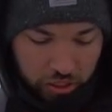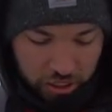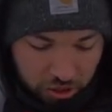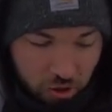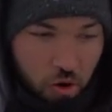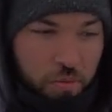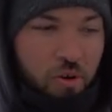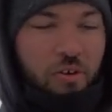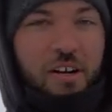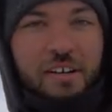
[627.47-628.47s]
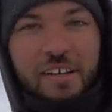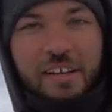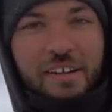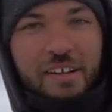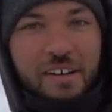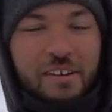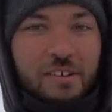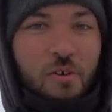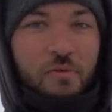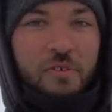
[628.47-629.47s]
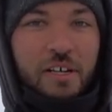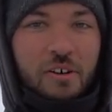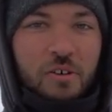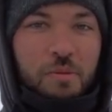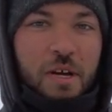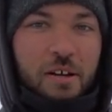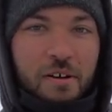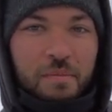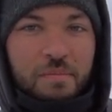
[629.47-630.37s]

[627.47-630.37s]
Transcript: get the GoPro running again and hopefully get hooked back up.